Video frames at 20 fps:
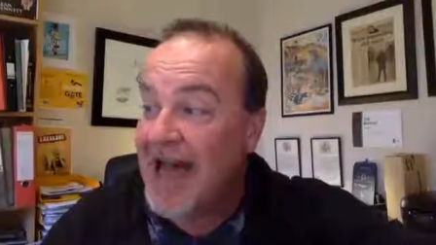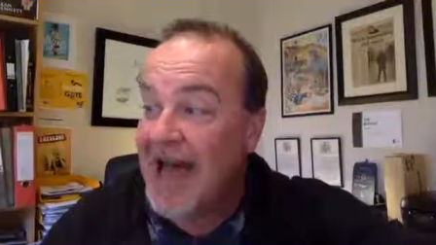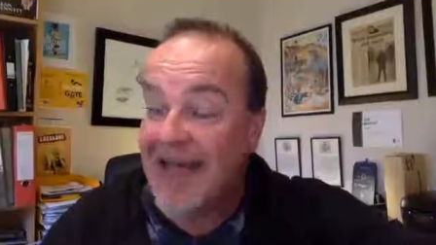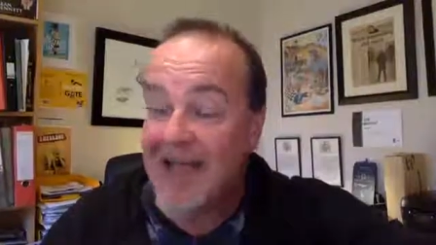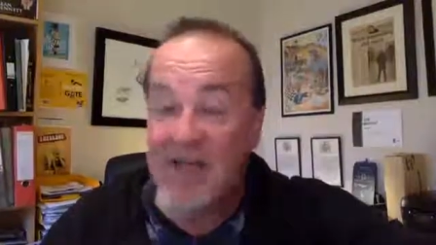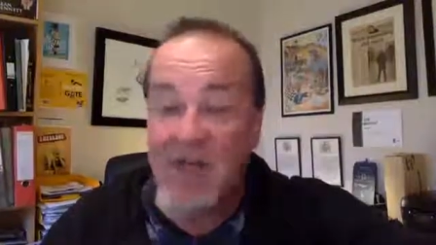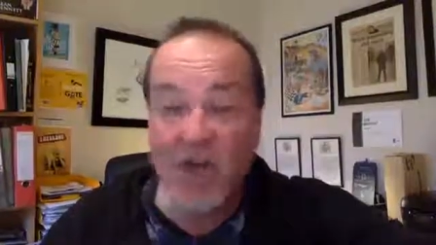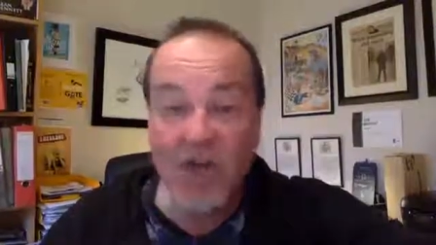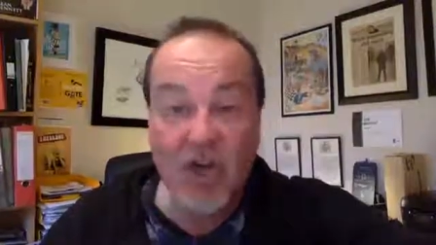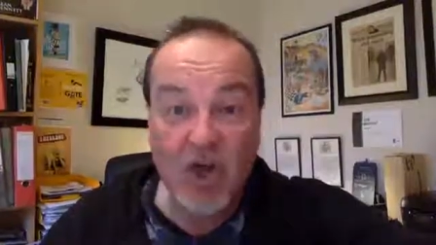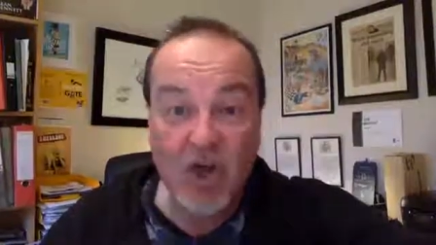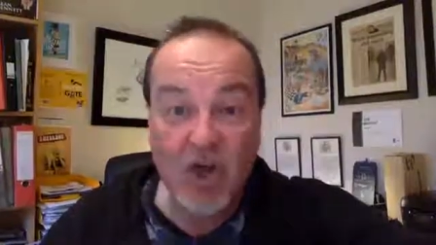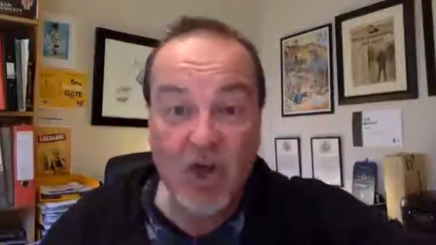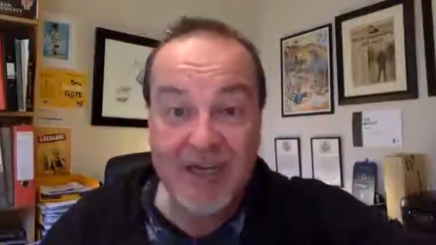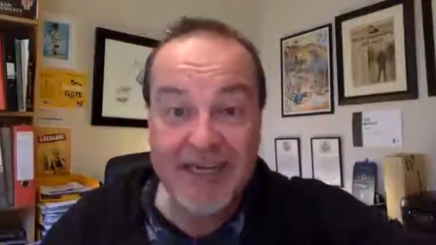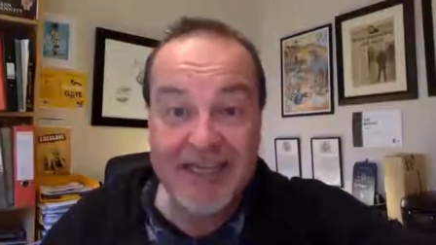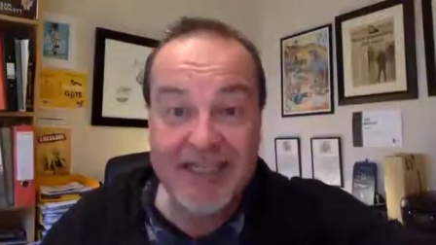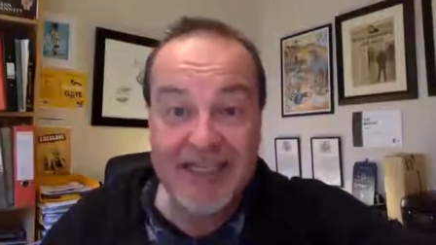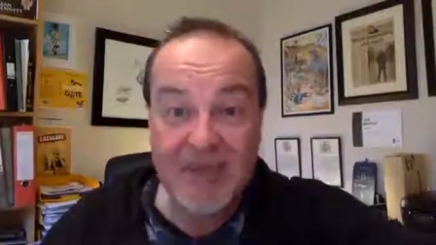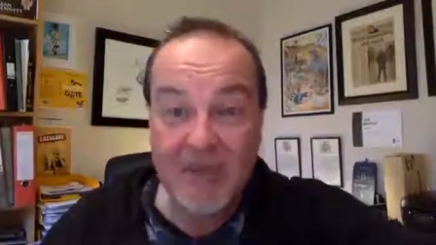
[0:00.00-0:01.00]
and
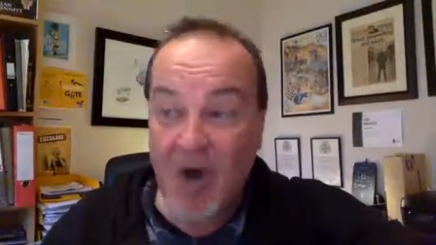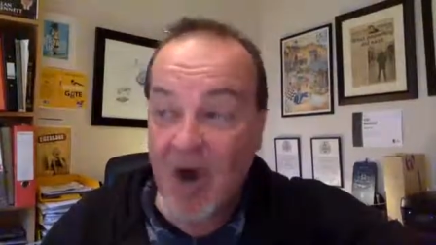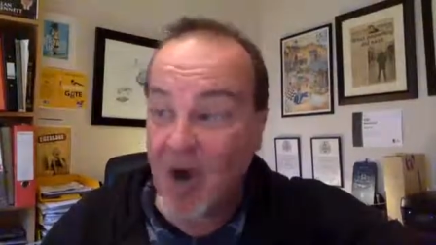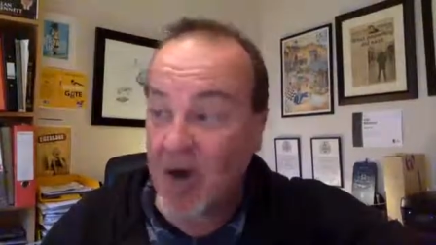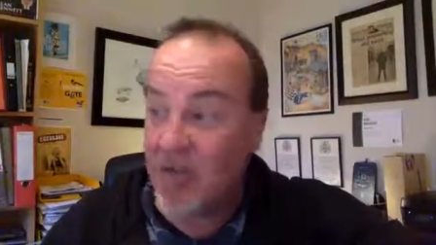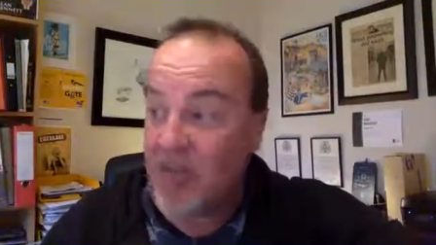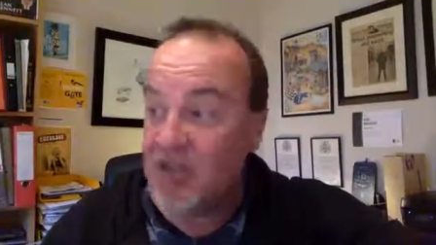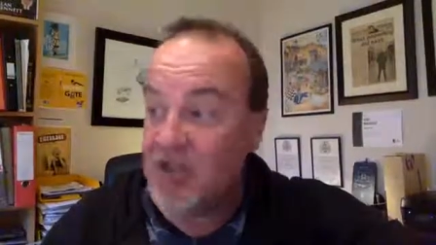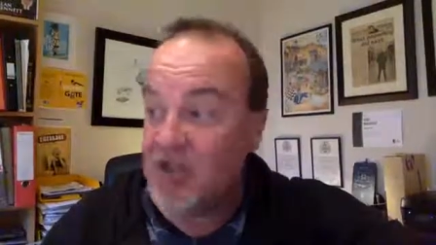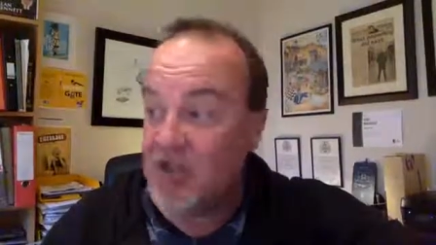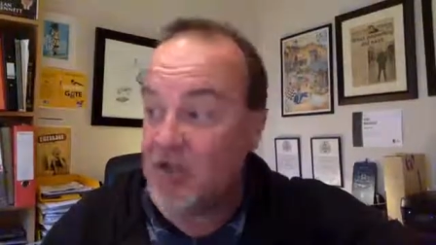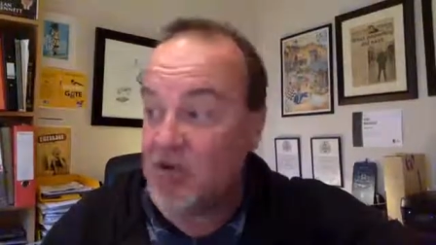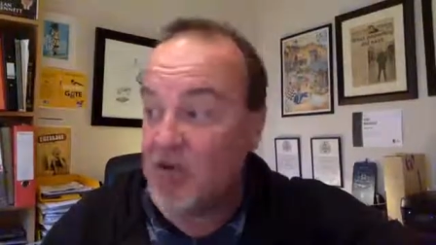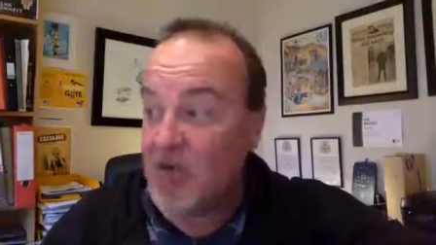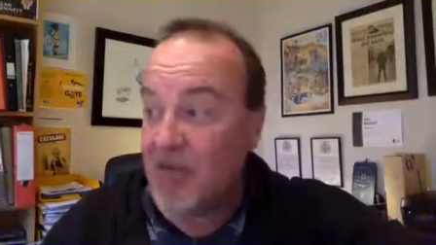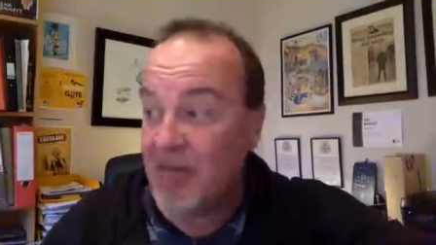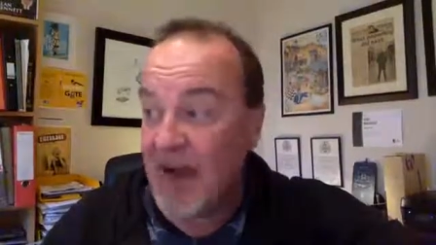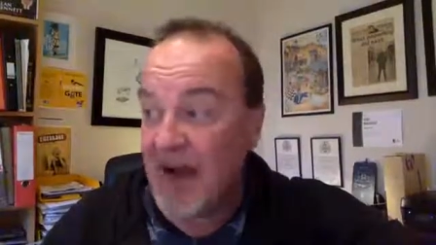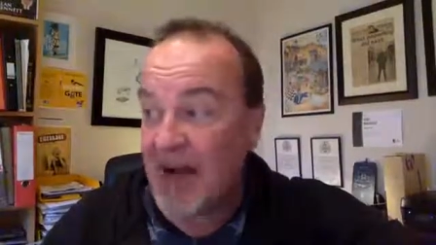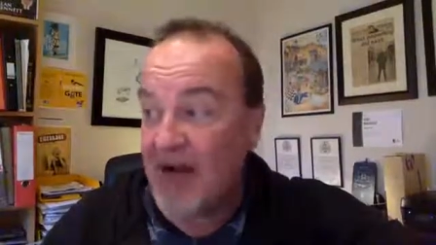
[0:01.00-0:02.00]
Cuddy's department
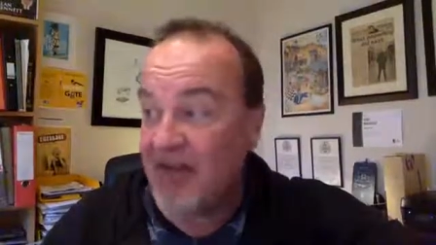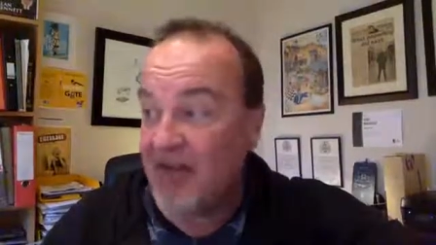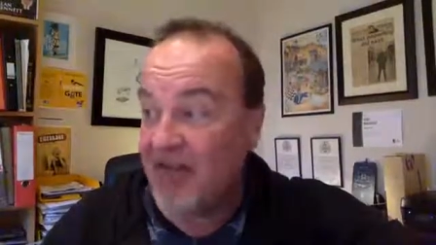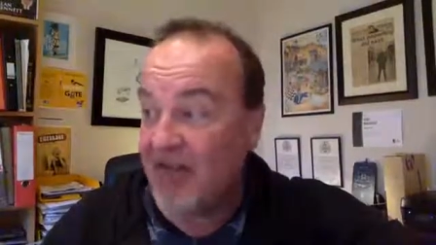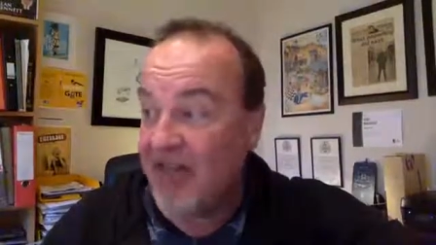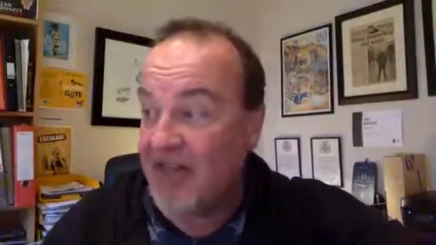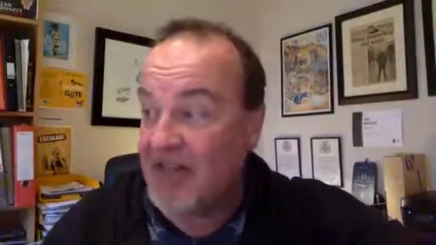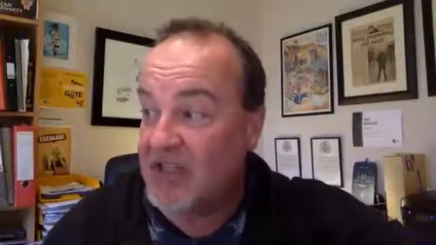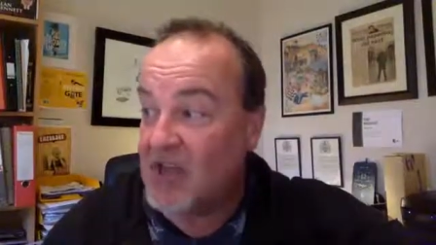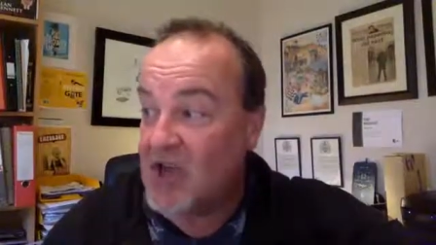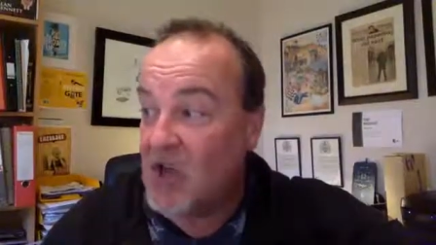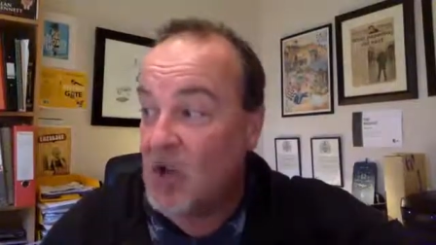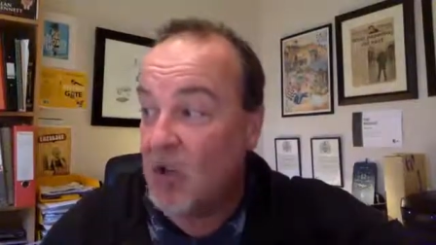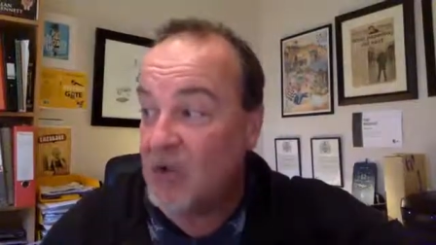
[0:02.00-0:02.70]
store in Magherafelt,